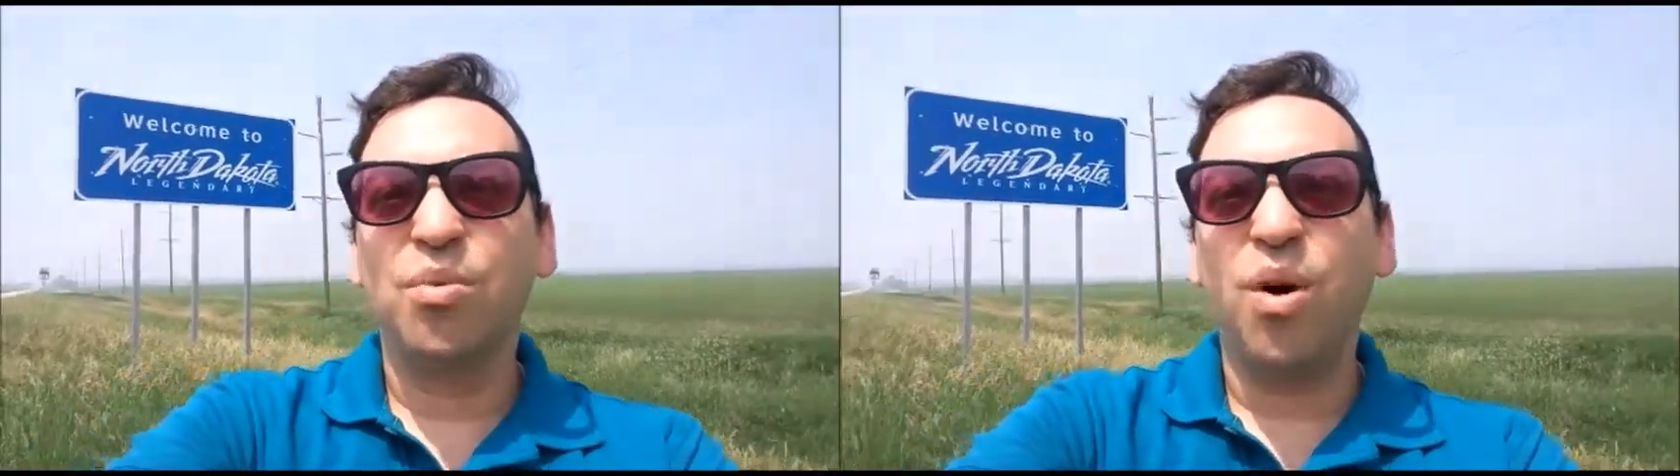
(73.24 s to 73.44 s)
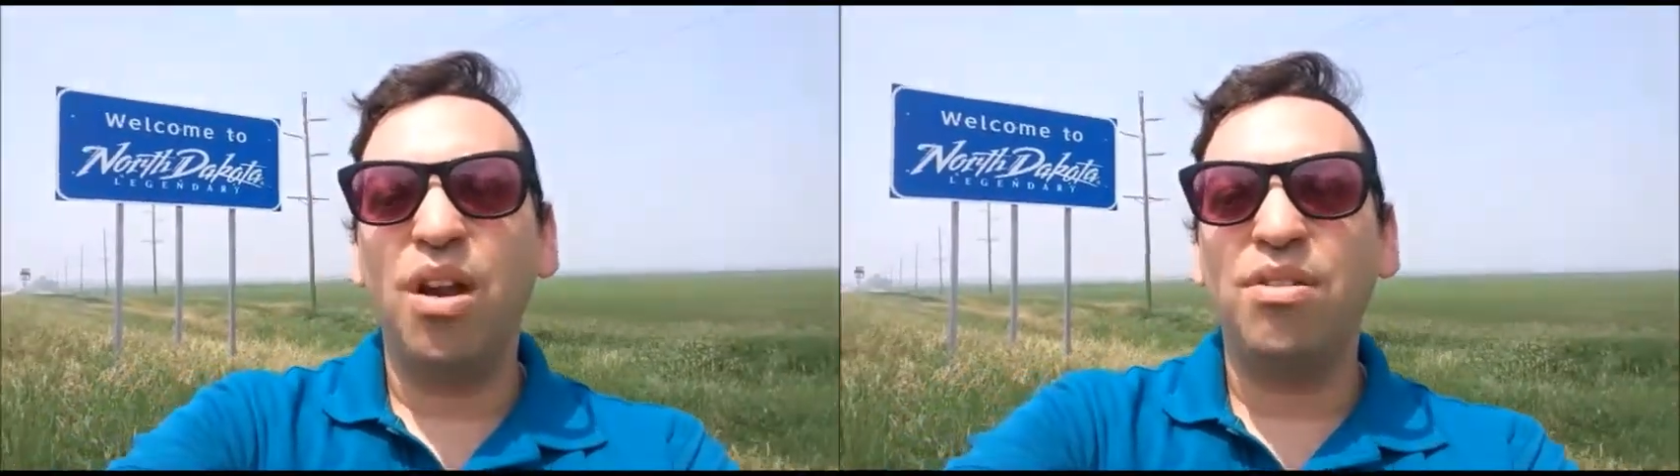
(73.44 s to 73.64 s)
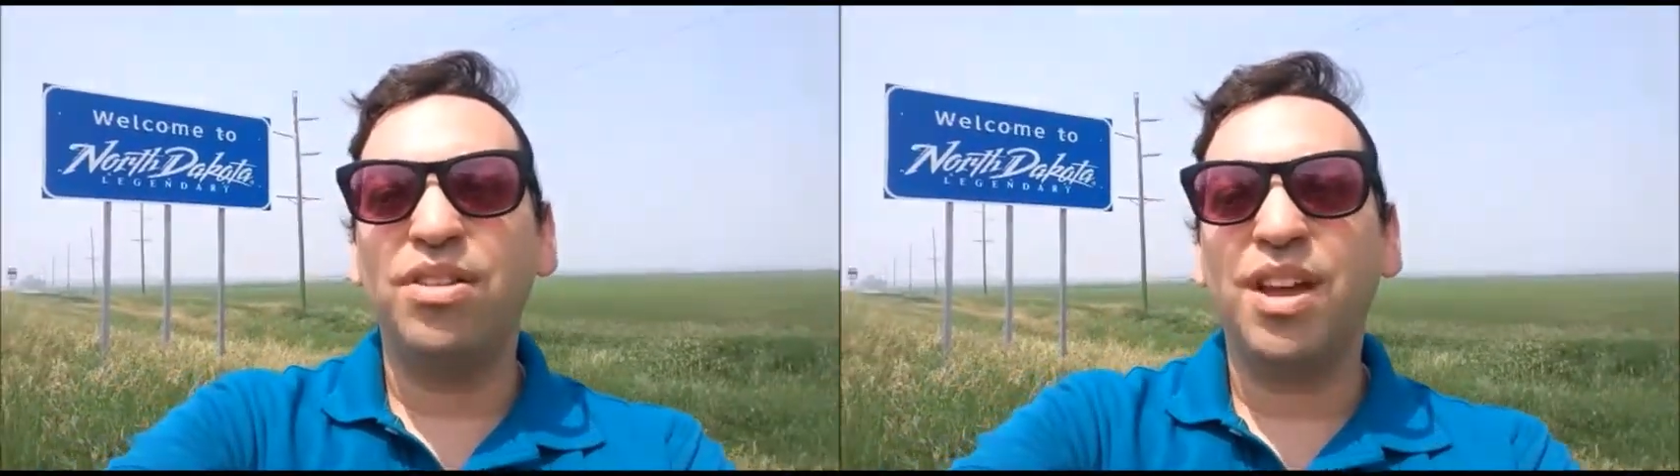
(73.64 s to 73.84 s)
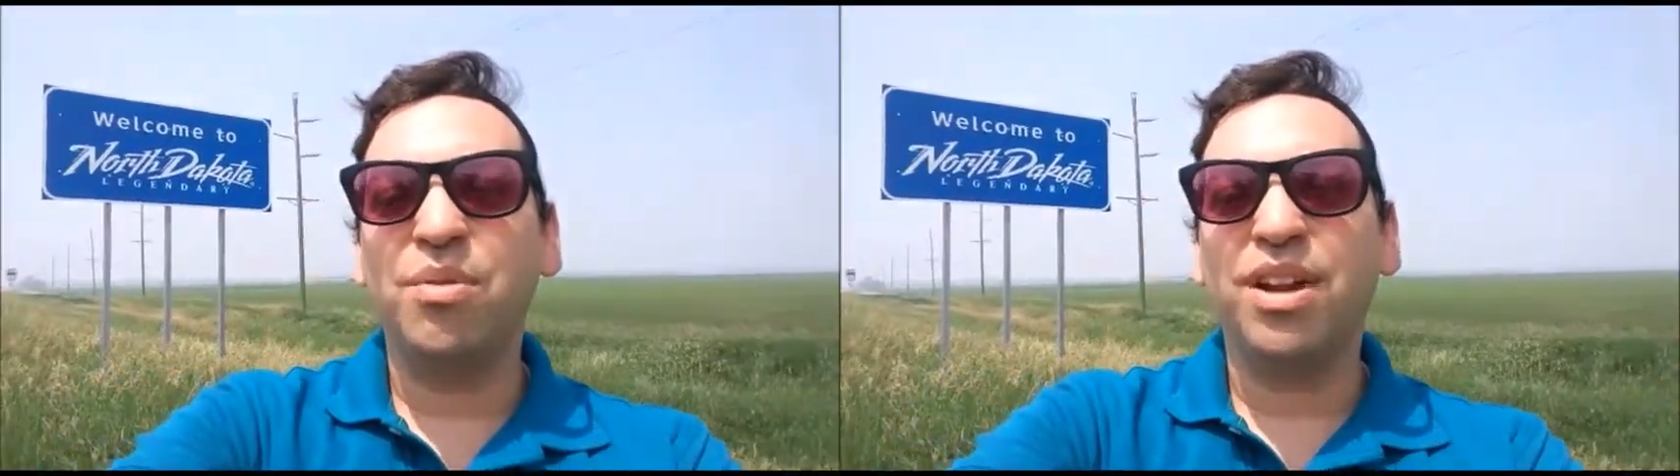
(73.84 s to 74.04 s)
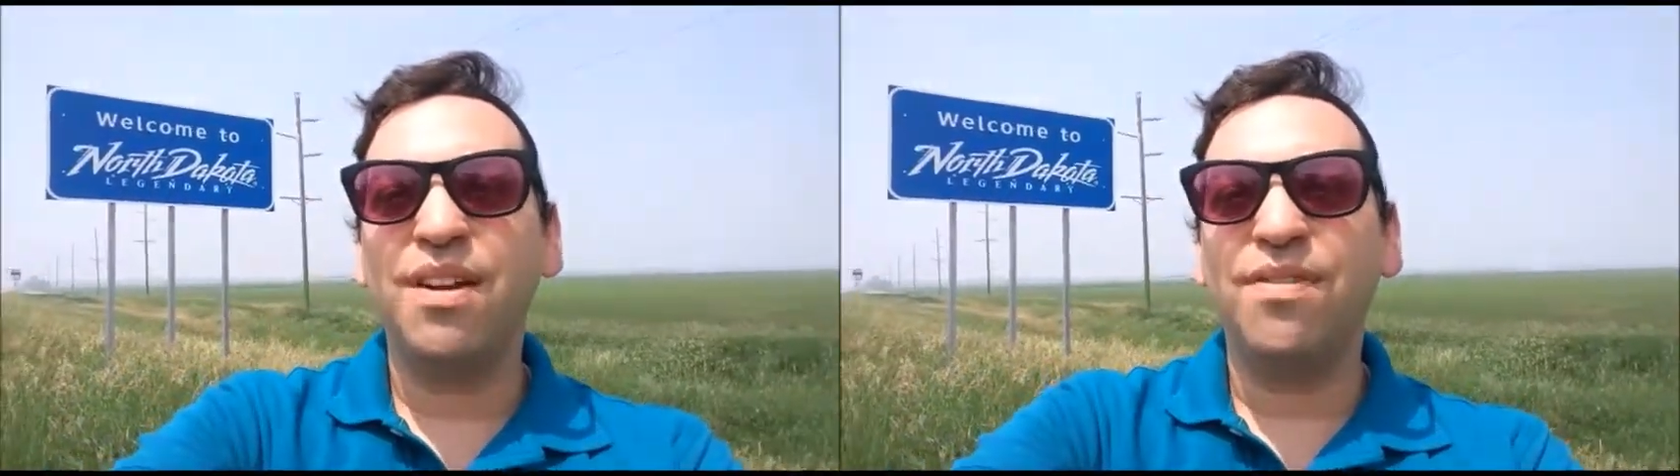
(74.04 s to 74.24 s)
the water that they
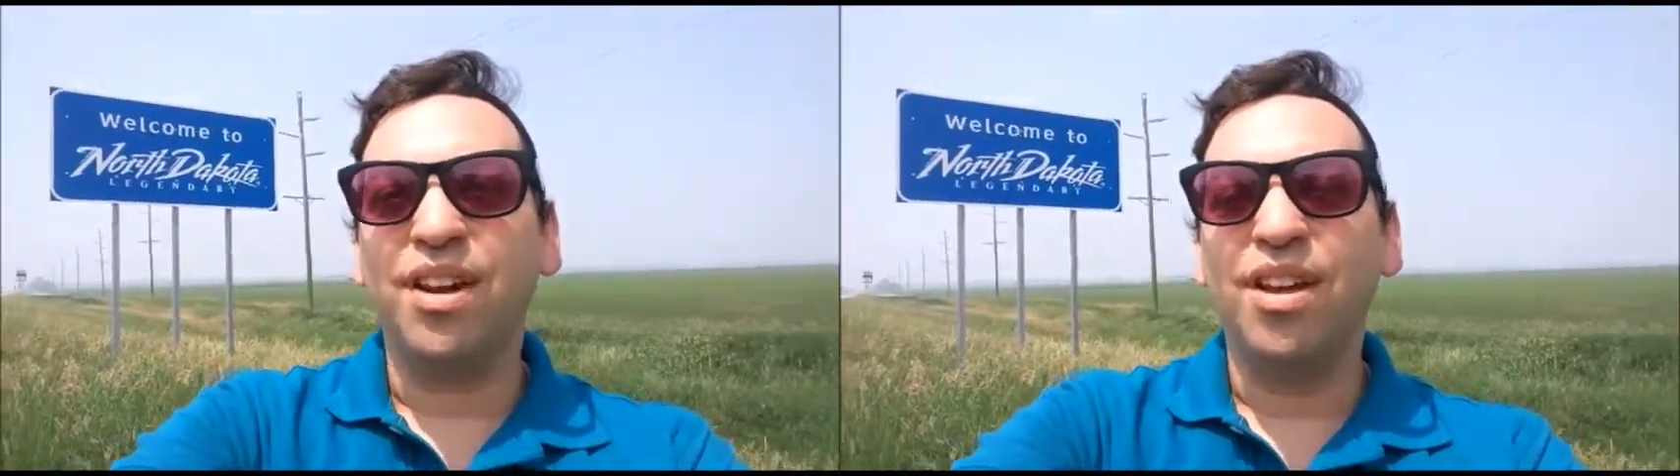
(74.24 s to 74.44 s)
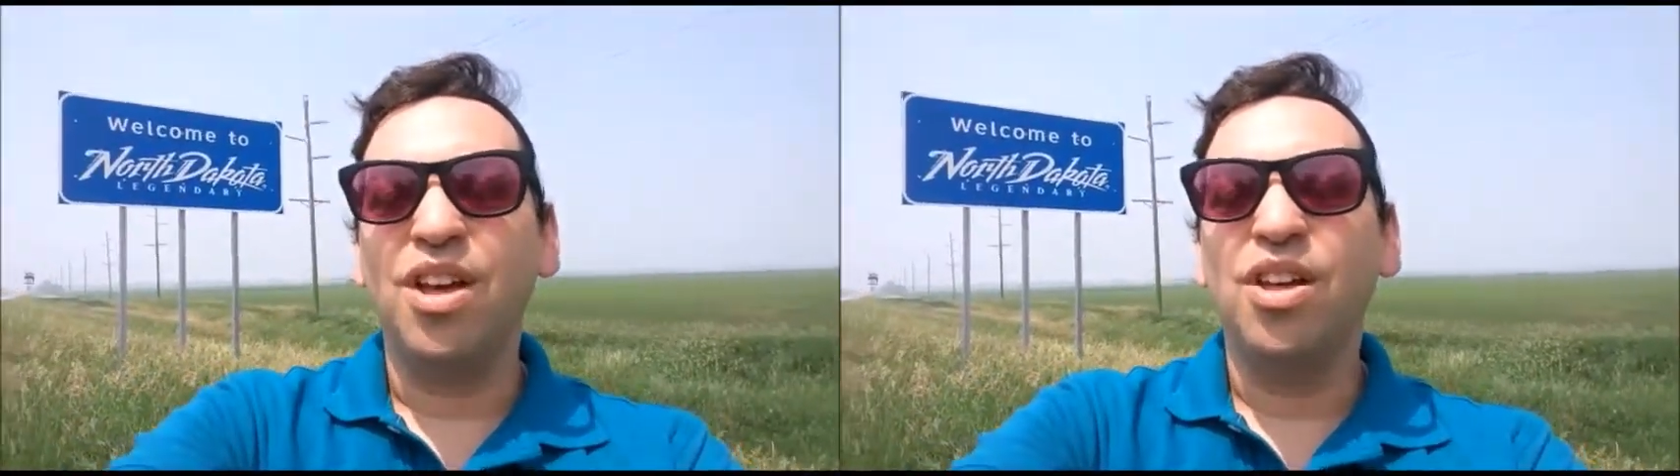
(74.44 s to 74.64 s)
were given,